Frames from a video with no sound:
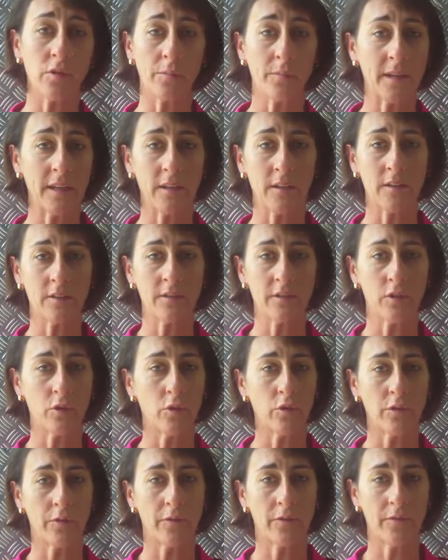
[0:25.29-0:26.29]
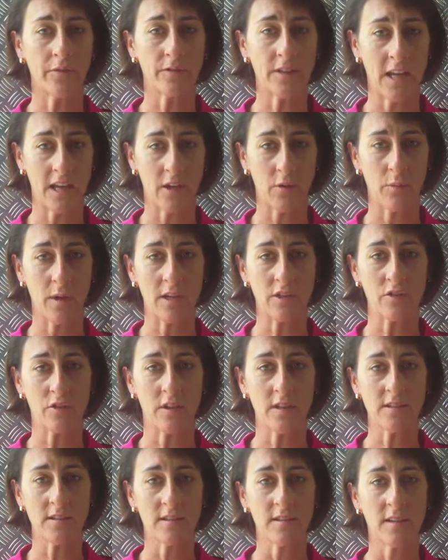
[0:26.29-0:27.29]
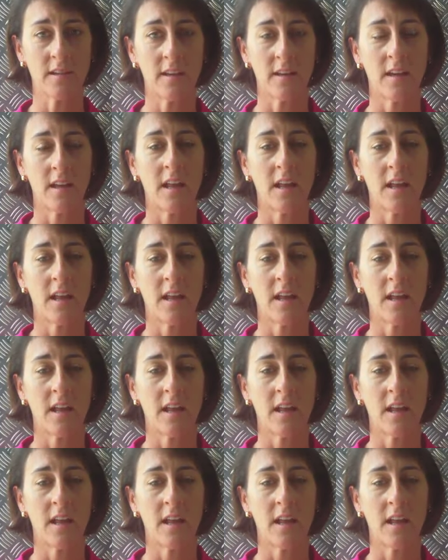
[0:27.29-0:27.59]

the meals at all the takeaway joints.